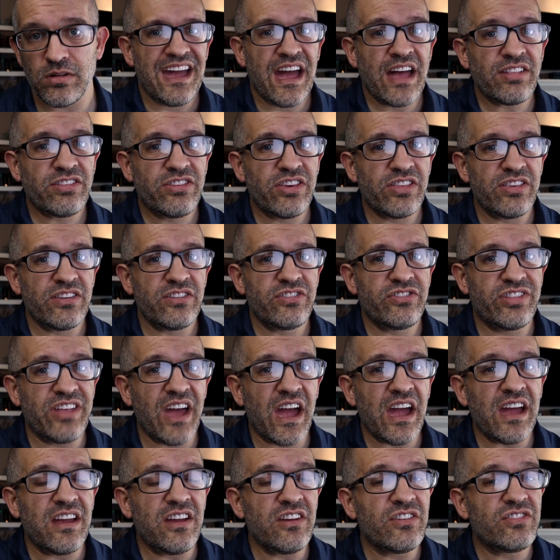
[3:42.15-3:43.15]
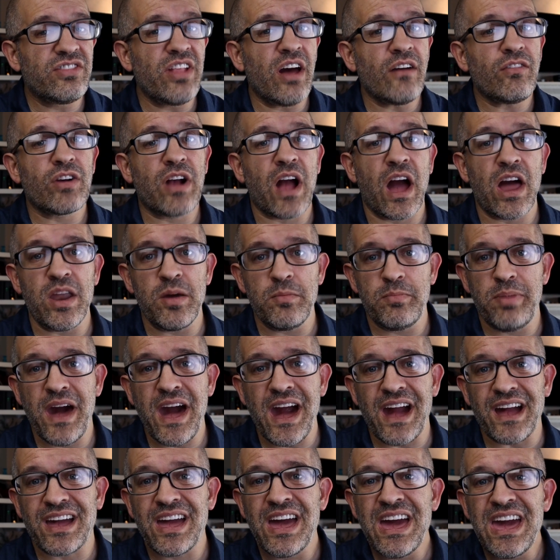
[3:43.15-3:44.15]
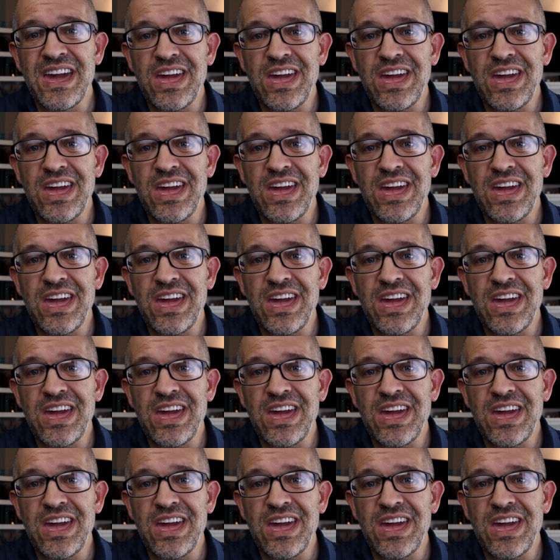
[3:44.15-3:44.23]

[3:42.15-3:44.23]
And to this day, he's never gotten it back.